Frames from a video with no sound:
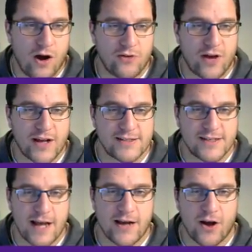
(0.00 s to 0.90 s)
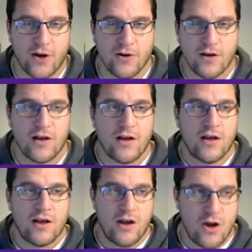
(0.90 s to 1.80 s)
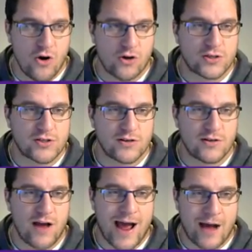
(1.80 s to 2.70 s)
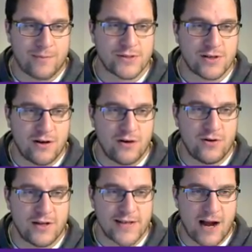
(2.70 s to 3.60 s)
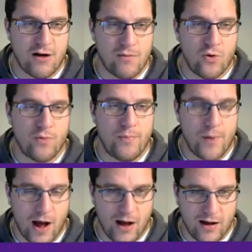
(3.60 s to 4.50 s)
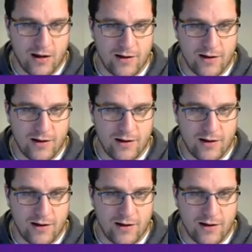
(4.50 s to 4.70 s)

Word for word: Andrei Sinenko looks absolutely terrible, but